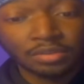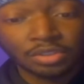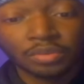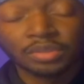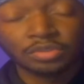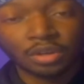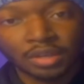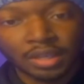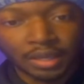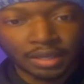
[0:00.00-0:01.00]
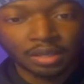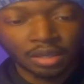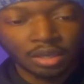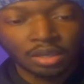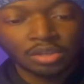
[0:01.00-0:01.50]
so he was already like
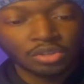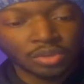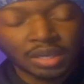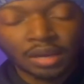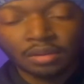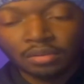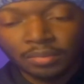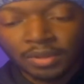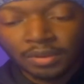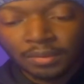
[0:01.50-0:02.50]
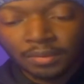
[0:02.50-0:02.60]
drained out a little bit.